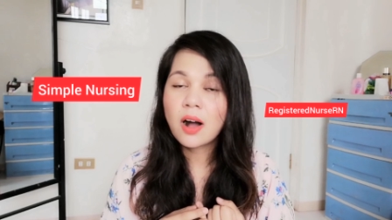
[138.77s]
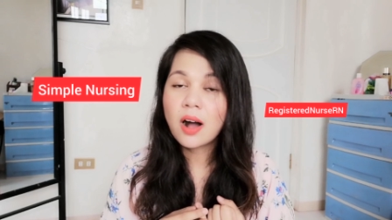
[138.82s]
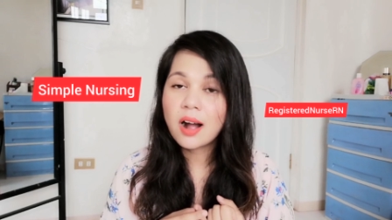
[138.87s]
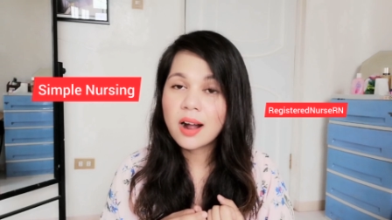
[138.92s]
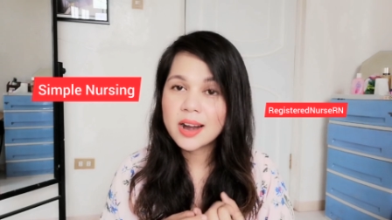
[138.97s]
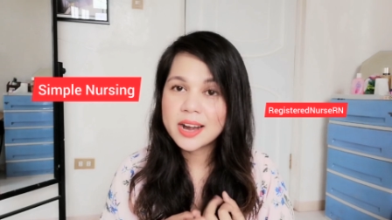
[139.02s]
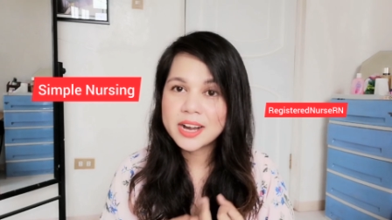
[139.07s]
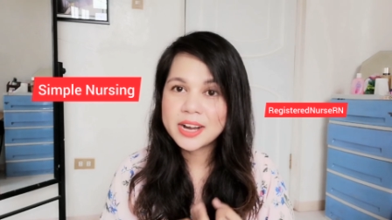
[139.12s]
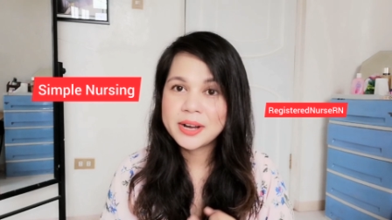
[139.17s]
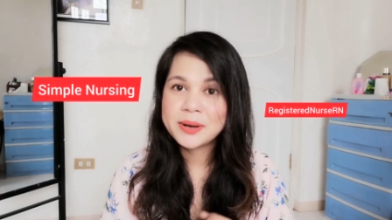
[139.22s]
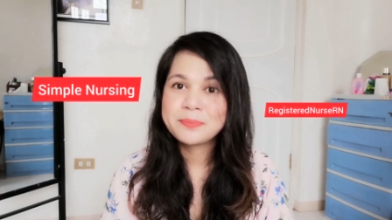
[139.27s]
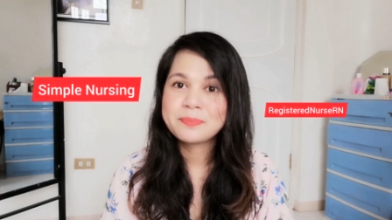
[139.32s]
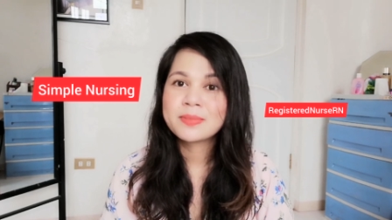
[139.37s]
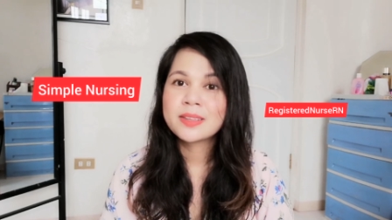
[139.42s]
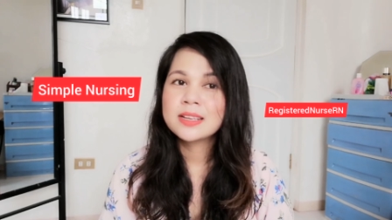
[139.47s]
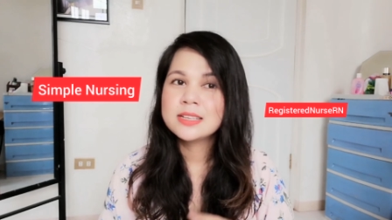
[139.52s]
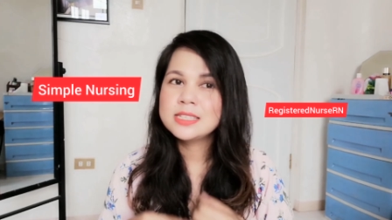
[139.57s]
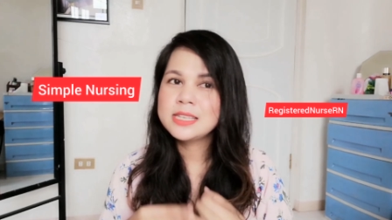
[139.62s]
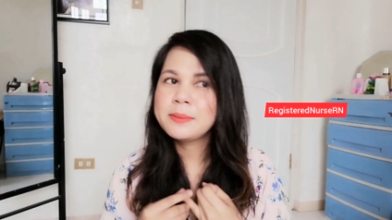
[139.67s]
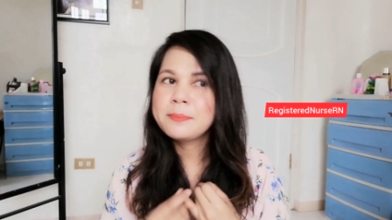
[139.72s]
are
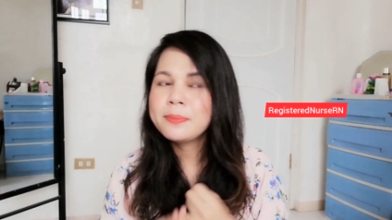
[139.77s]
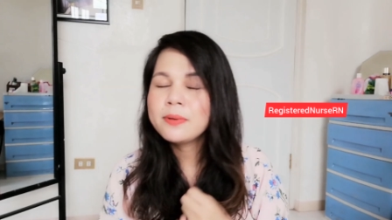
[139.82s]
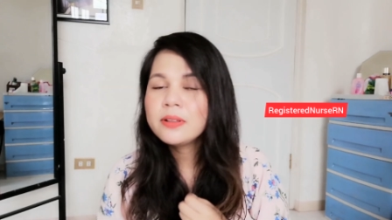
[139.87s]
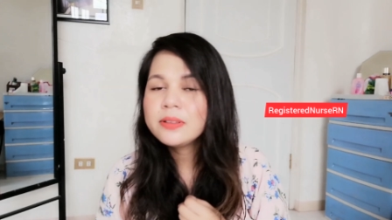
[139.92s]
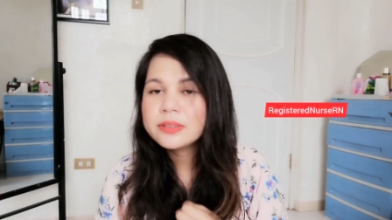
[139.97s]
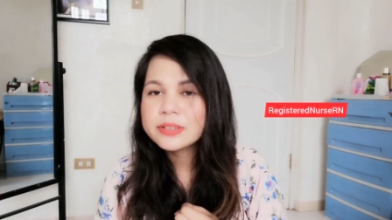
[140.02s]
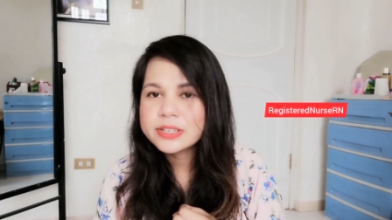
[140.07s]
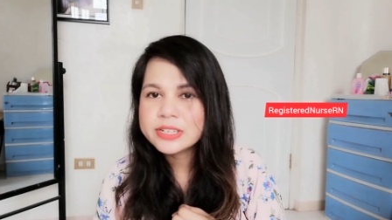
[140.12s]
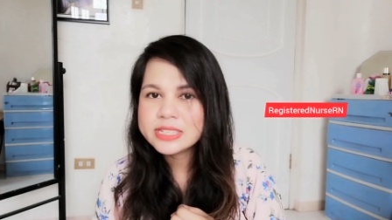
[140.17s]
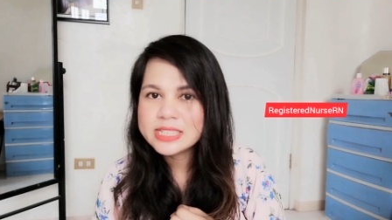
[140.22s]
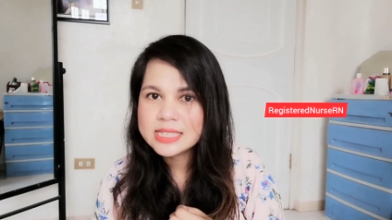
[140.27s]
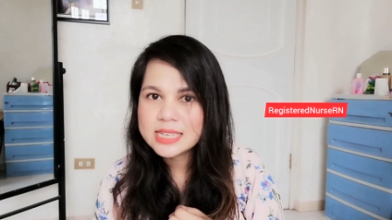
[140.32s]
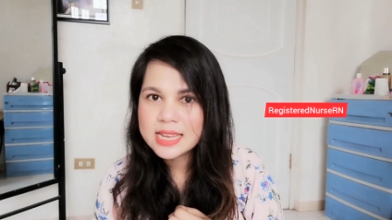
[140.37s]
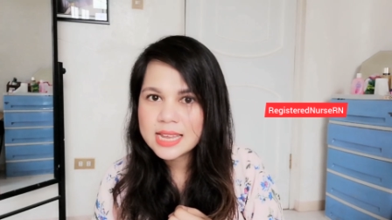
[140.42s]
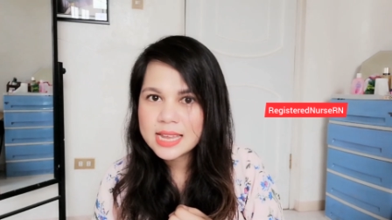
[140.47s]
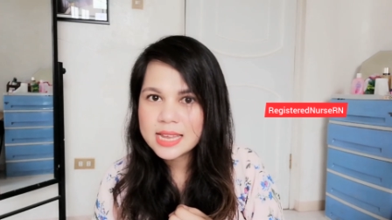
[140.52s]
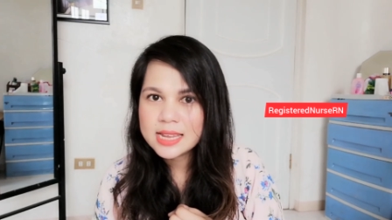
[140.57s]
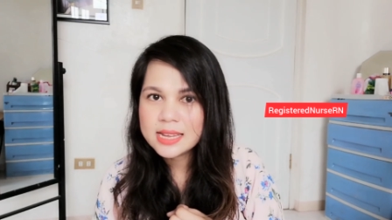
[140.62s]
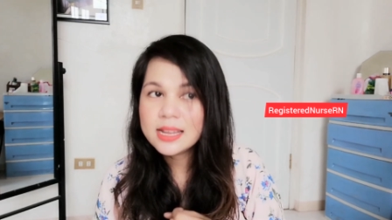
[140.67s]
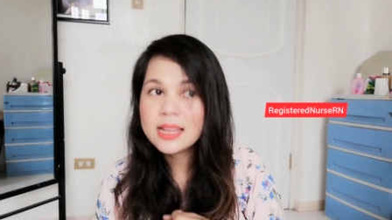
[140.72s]
Simple
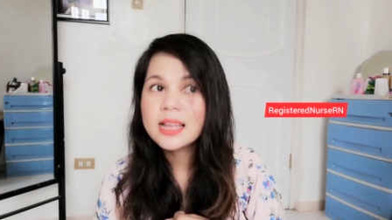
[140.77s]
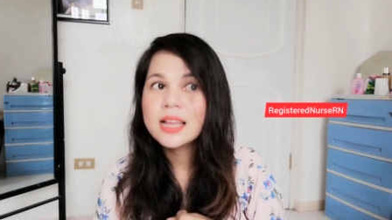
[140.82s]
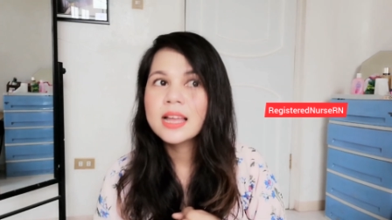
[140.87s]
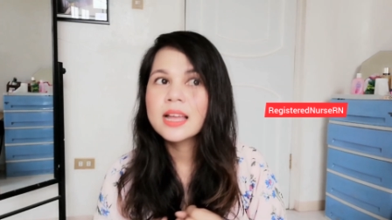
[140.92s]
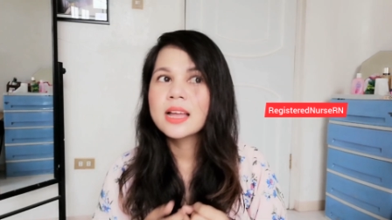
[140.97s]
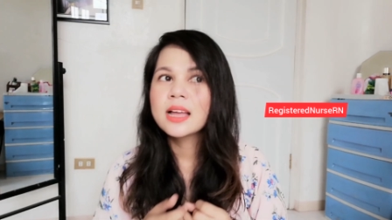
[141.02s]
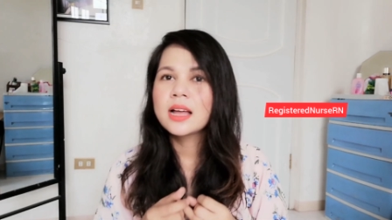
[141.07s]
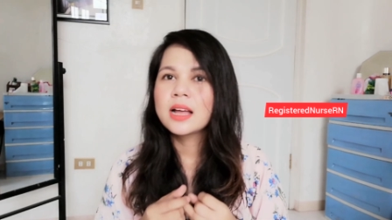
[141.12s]
Nursing,